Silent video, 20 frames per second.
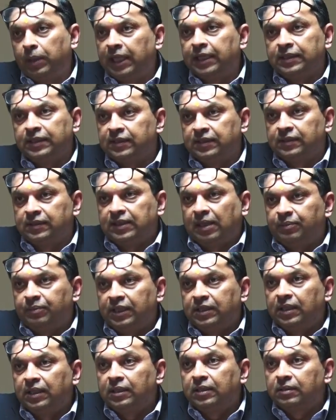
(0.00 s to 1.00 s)
and this is
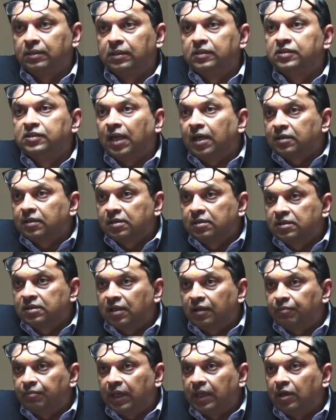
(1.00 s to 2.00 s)
something that the consultants
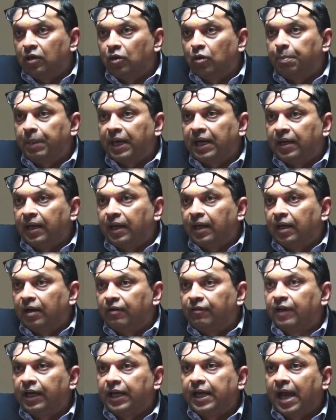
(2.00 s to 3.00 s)
have been peddling in a
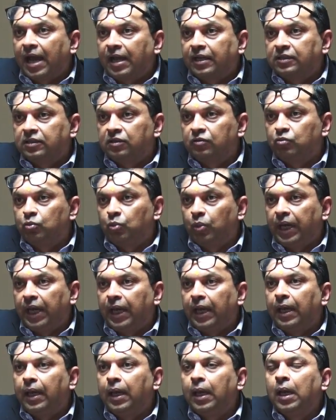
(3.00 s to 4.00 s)
very active
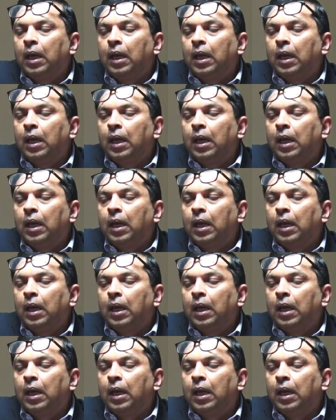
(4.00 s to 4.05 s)
way,